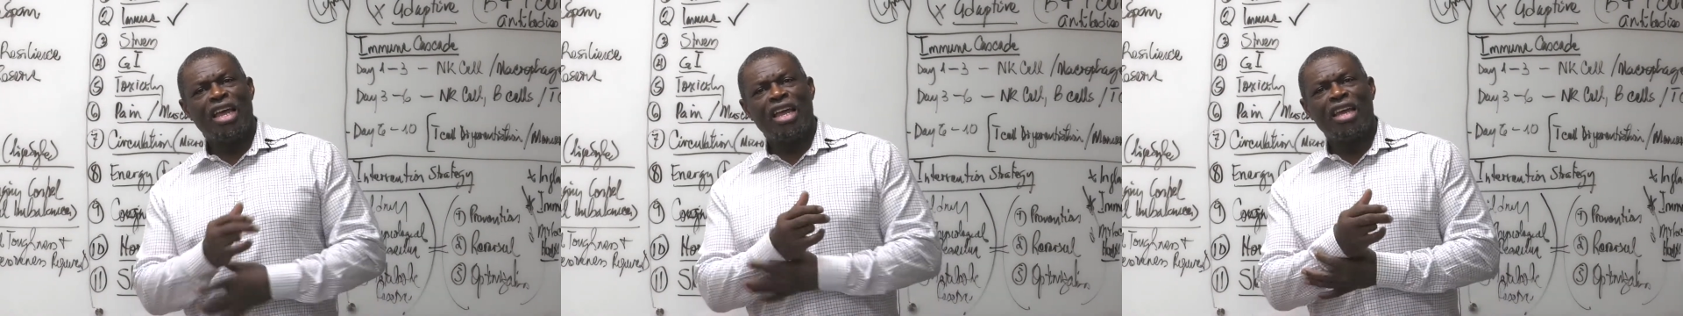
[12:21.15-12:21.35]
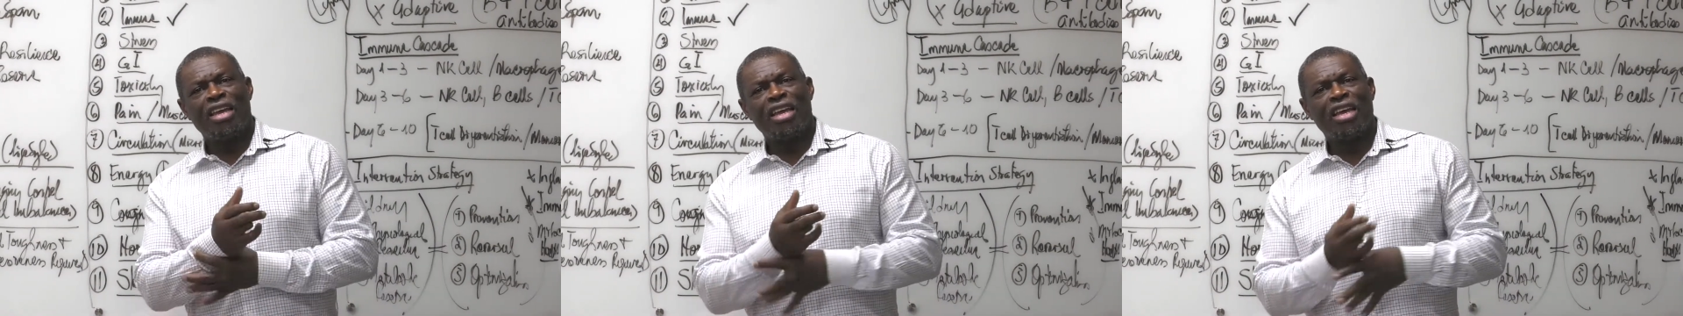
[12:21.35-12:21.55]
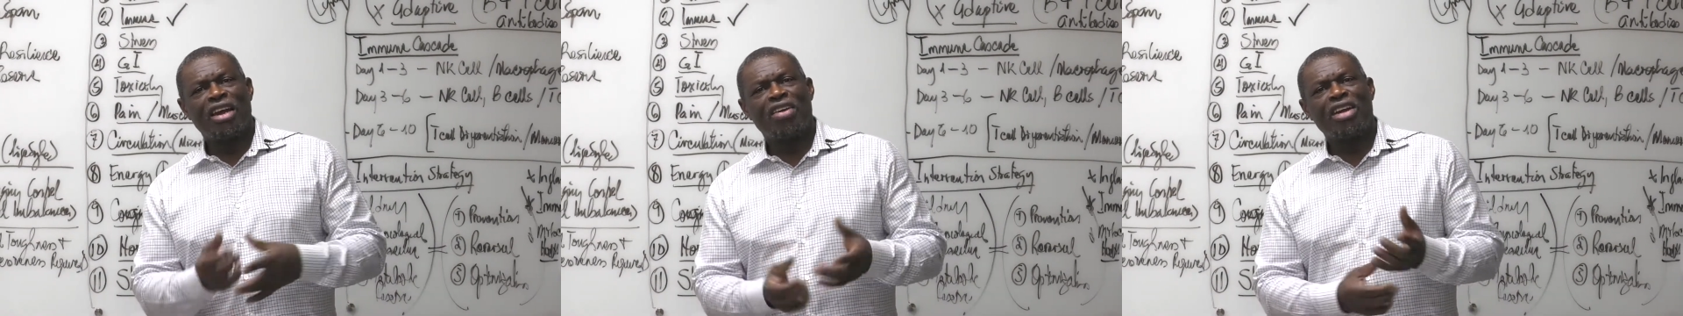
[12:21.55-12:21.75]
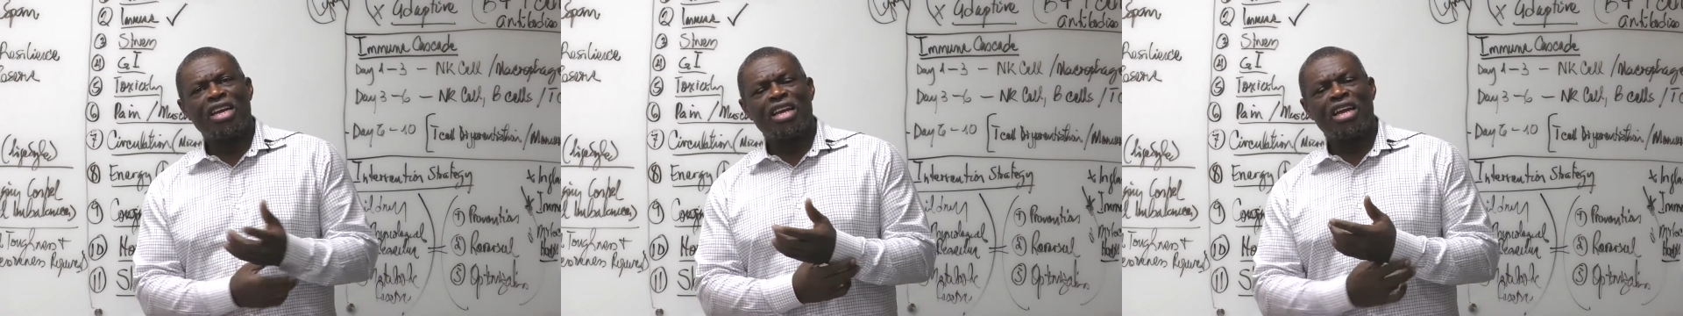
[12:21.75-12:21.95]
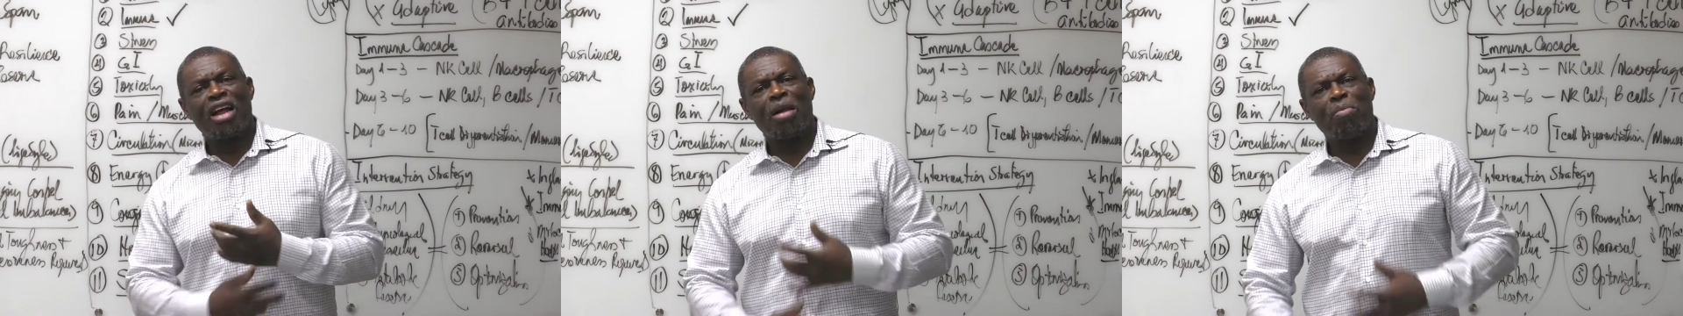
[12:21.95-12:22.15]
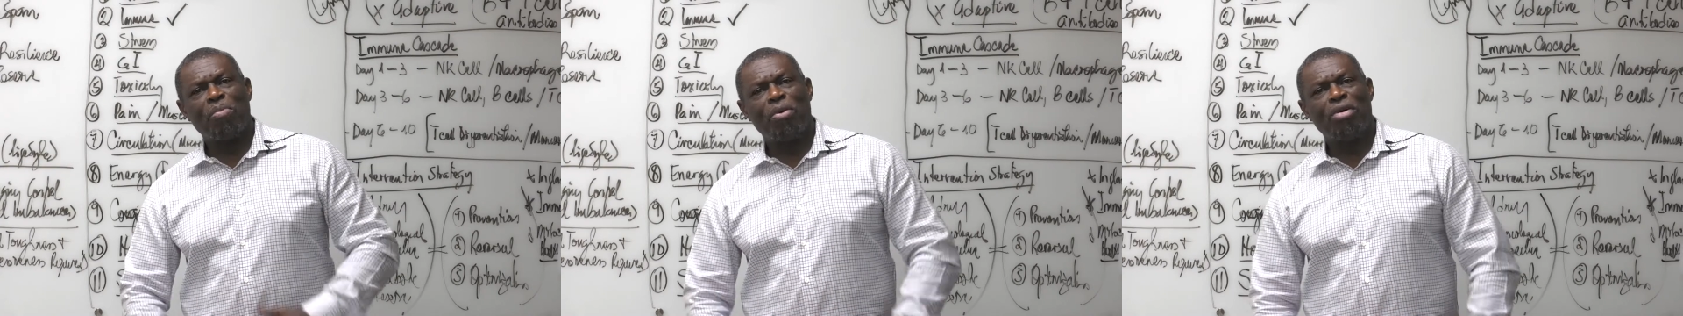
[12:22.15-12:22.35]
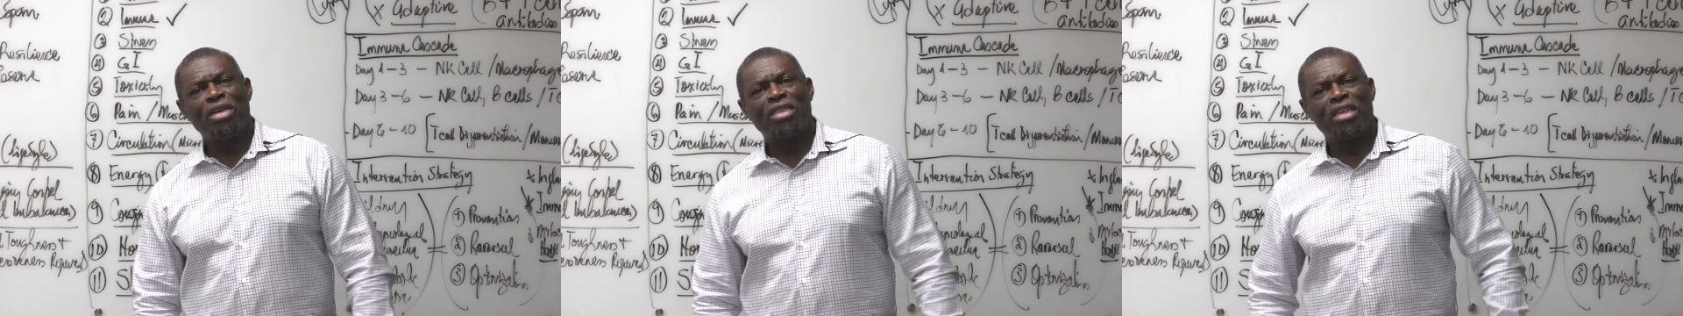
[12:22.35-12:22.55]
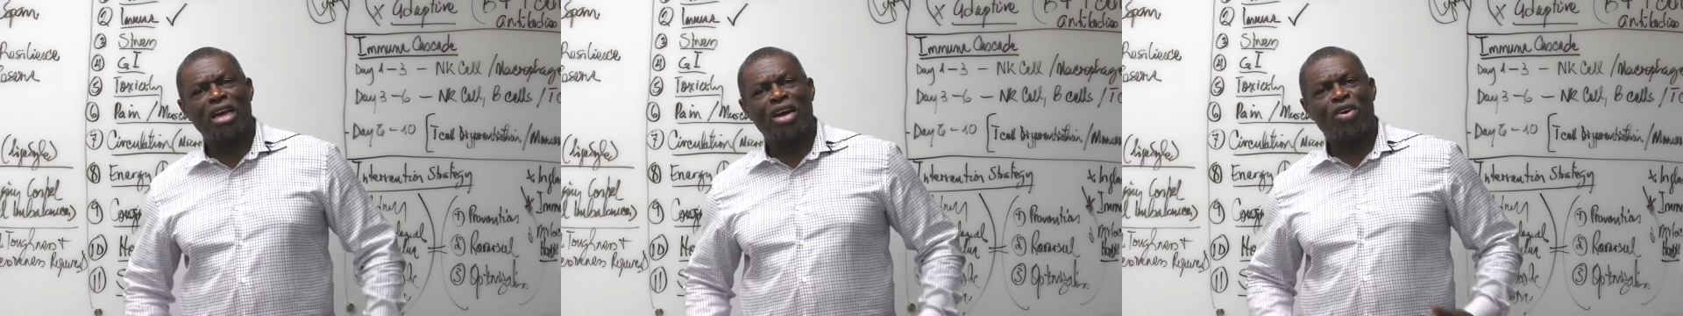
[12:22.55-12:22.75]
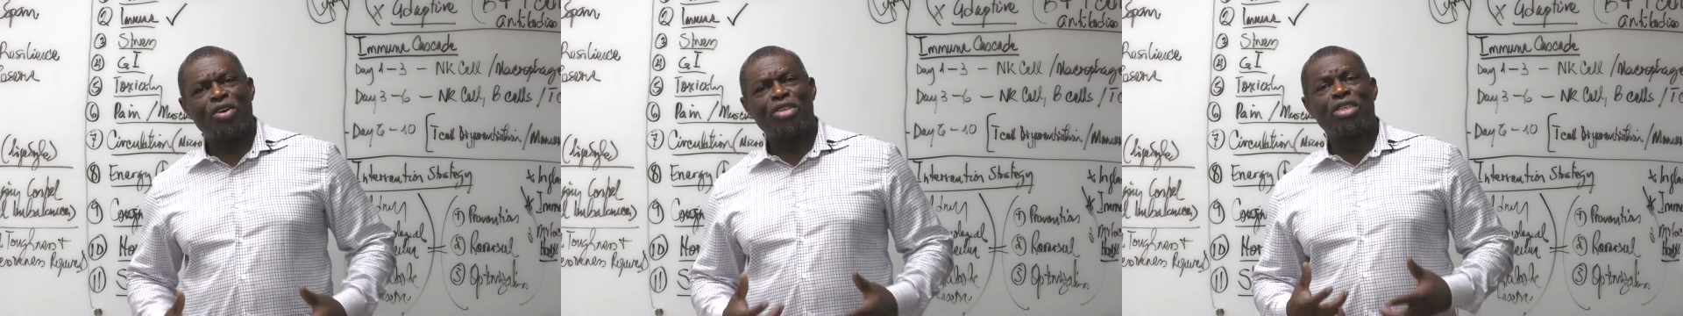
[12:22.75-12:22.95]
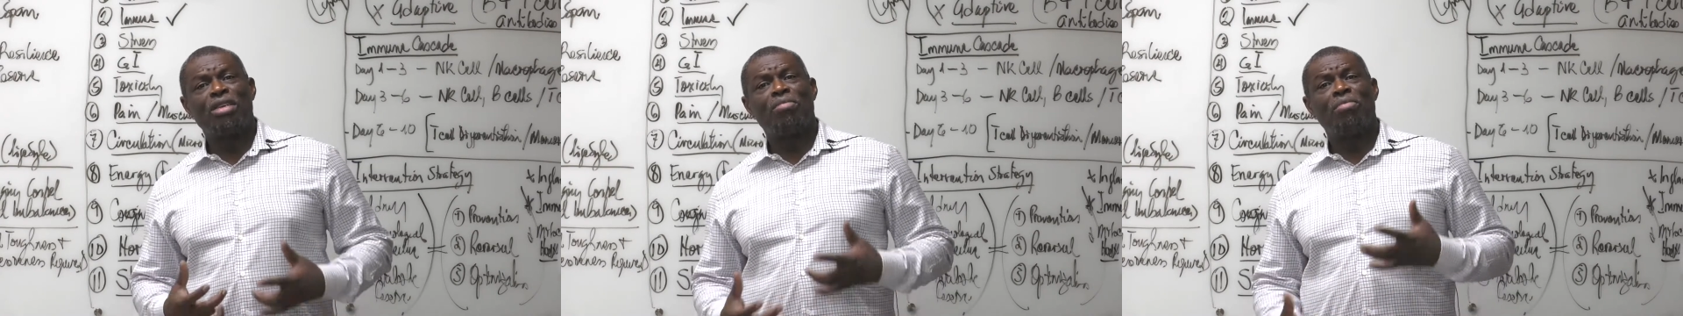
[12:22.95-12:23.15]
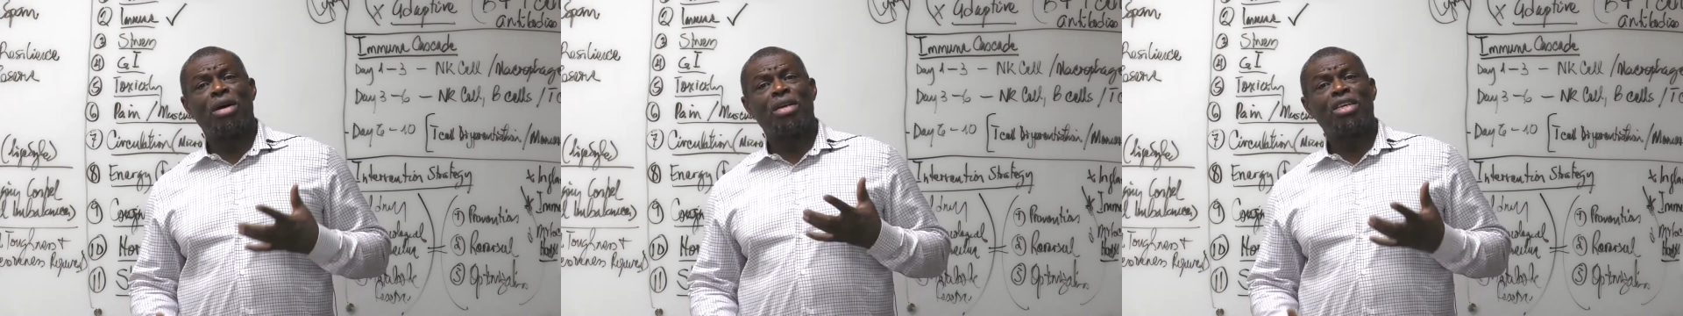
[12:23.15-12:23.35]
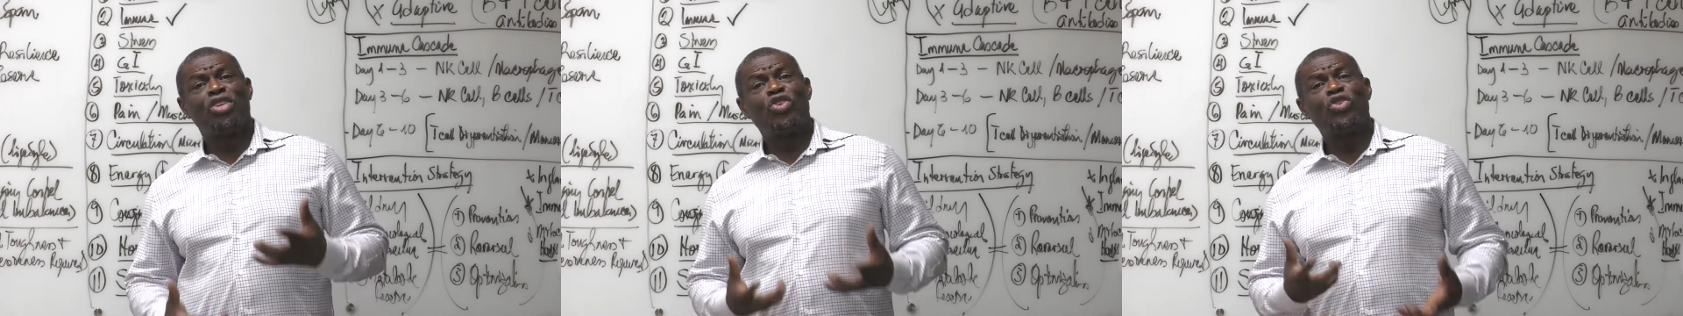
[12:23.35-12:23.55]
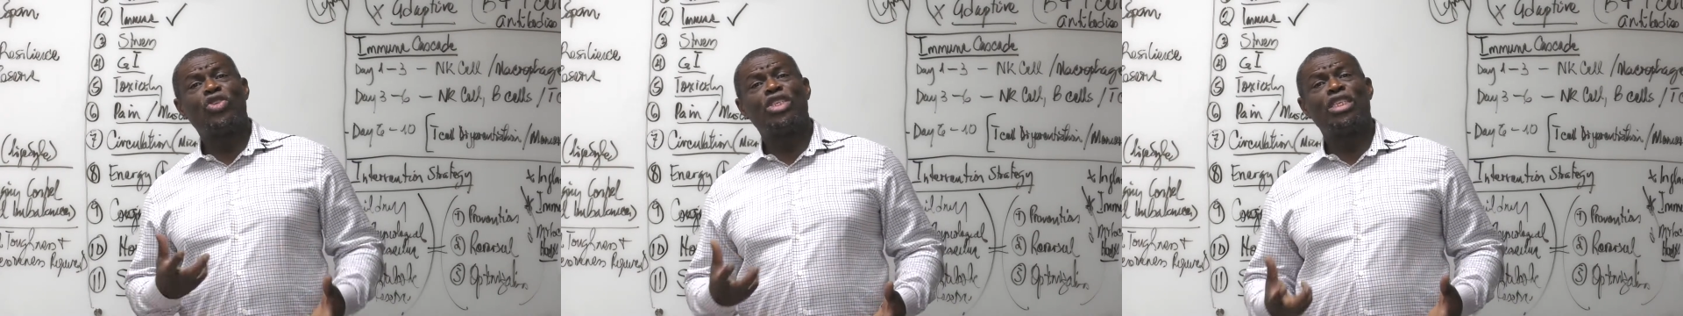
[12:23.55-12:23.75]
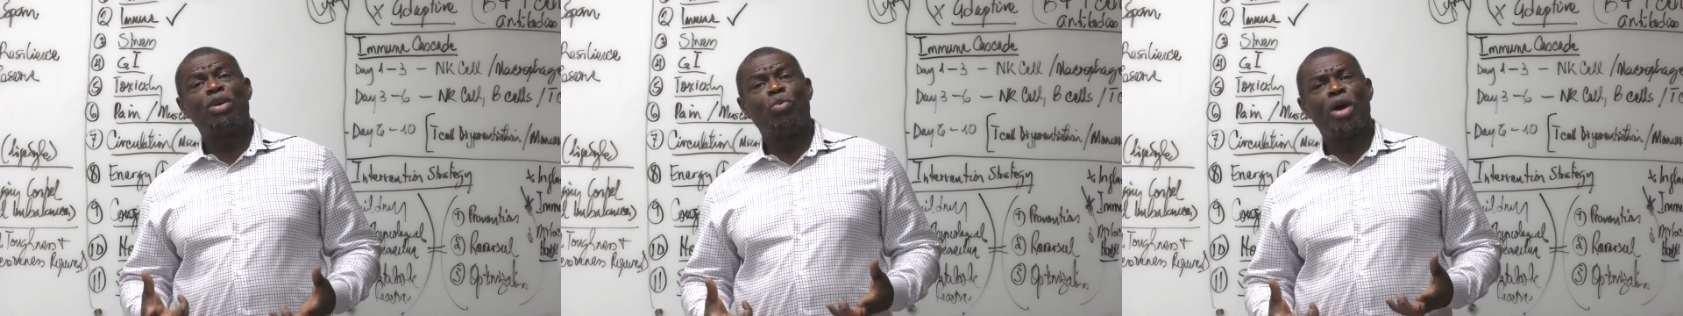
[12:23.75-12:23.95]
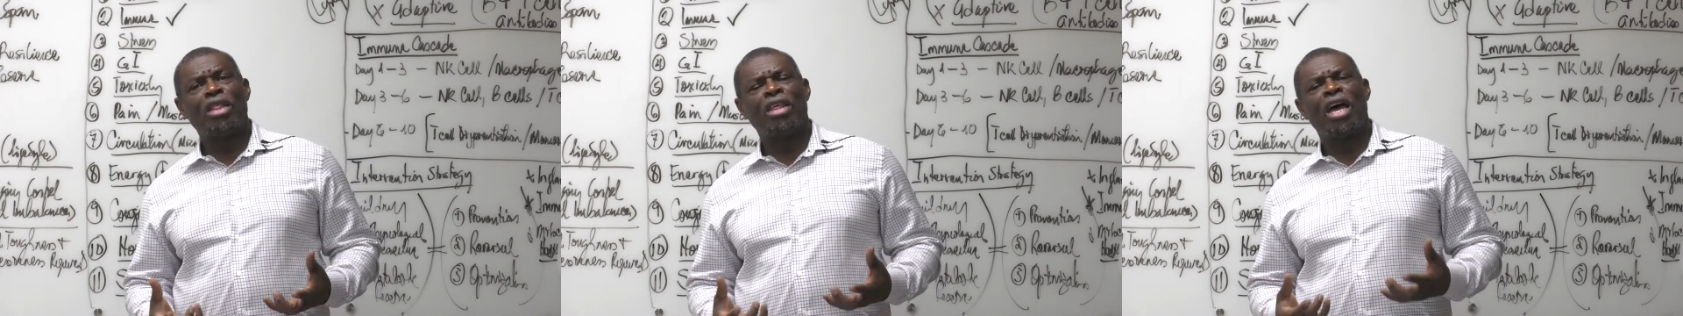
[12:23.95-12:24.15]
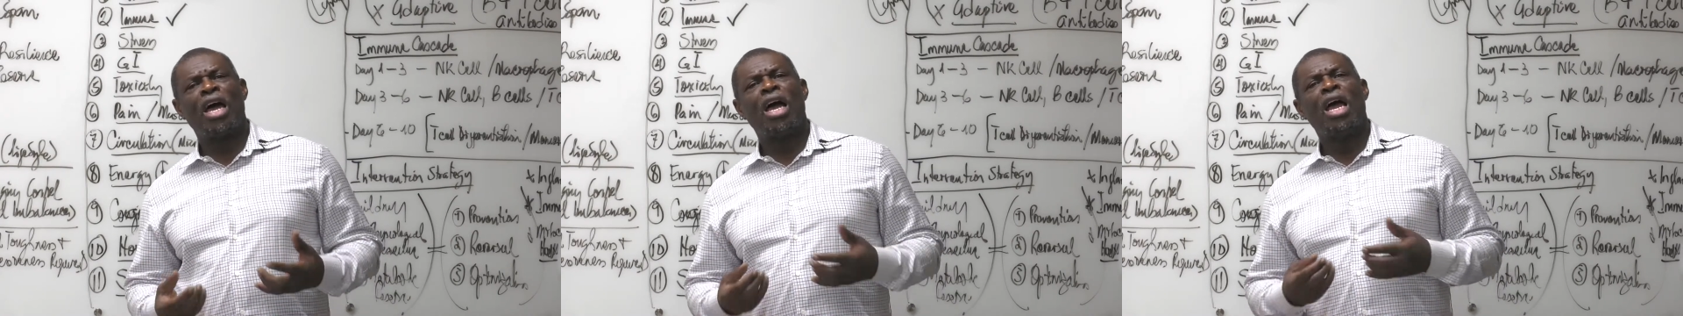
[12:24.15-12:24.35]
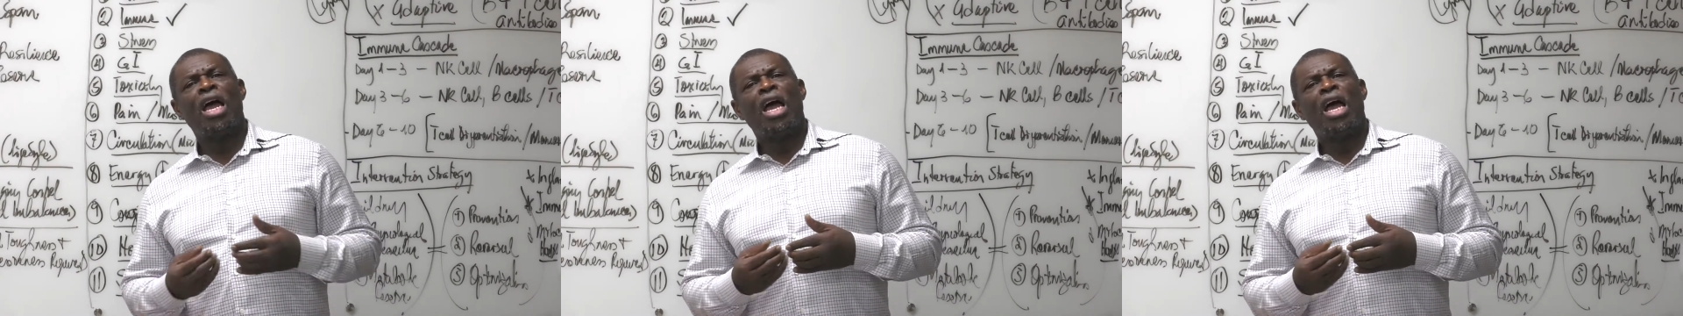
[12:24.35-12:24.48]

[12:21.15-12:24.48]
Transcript: in the critical points across the body to see whether